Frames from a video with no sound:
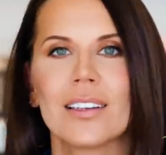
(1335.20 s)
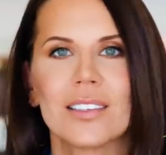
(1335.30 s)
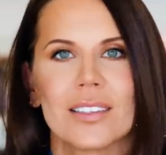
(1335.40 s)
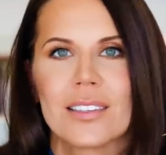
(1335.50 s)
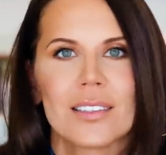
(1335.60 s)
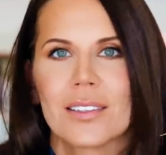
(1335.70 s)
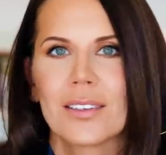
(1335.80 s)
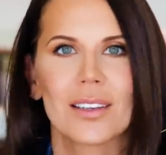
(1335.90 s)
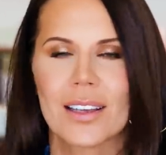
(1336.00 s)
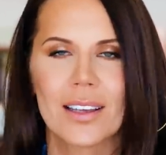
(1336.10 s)
it just,
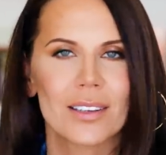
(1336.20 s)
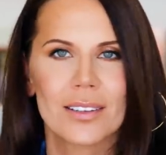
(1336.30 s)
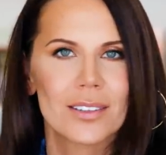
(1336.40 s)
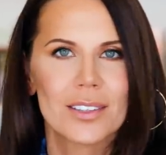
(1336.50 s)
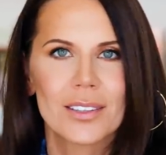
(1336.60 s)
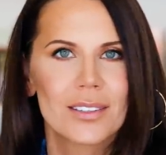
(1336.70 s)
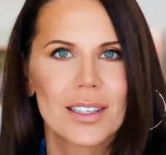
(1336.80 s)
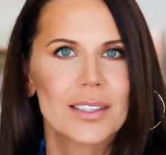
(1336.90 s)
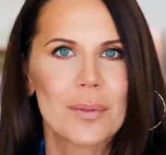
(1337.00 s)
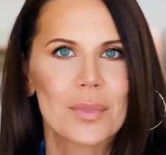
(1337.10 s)
it, it just
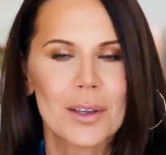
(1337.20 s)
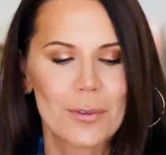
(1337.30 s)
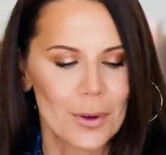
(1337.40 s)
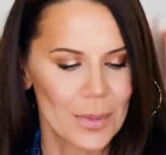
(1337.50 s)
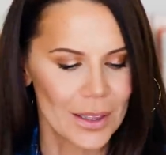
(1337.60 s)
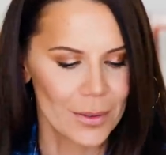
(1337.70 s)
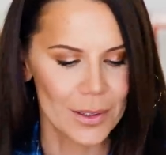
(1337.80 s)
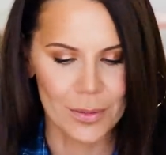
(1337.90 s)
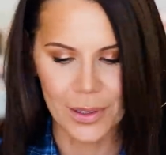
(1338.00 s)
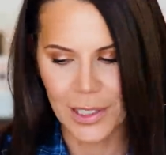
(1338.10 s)
did something for me that
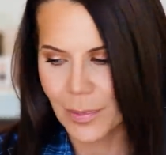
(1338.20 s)
was really